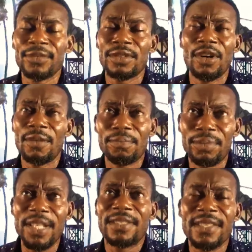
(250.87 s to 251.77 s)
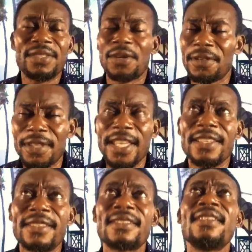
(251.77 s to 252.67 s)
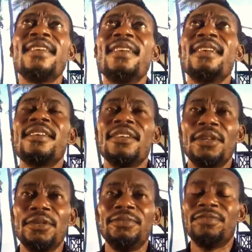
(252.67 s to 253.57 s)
of places or things you know,